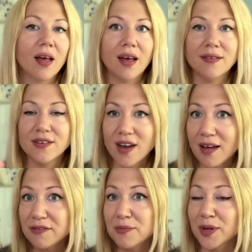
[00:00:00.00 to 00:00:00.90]
If you're not
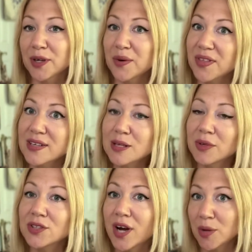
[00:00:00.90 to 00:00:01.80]
familiar with this, I'm
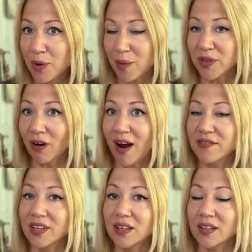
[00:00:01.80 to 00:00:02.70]
going to try to pop the
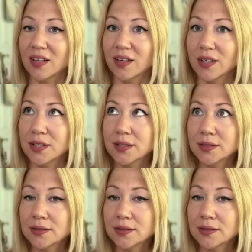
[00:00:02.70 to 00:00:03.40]
graphic in here.